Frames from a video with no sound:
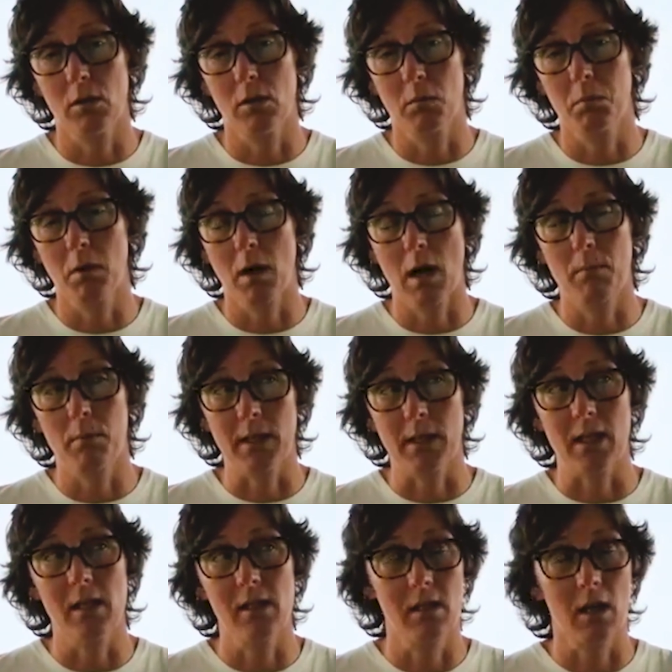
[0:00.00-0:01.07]
on a
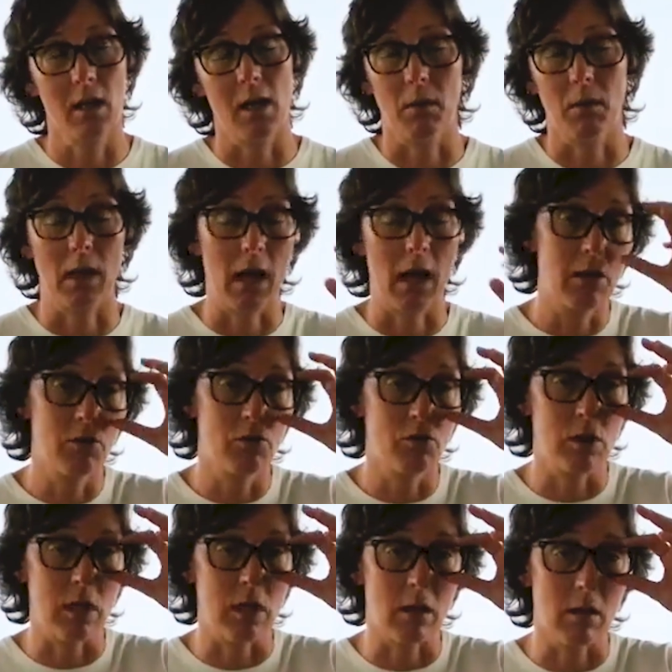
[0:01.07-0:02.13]
property this time last
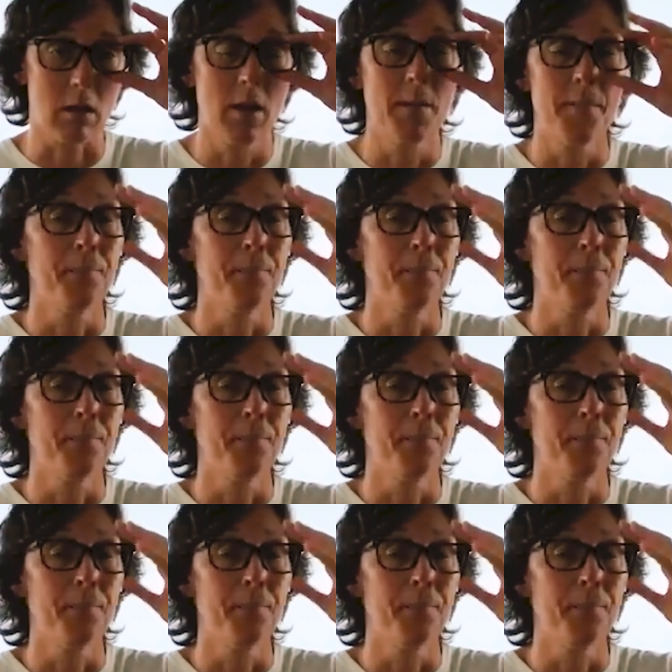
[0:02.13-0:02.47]
year,